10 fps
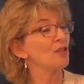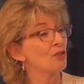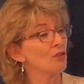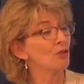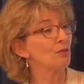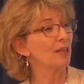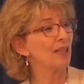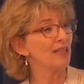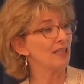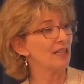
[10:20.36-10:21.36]
it's true,
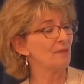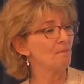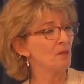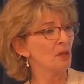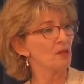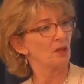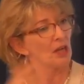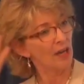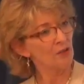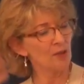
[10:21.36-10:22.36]
he did. So
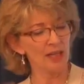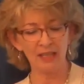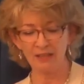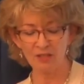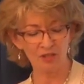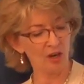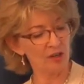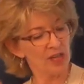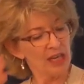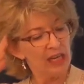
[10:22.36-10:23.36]
God created these stars,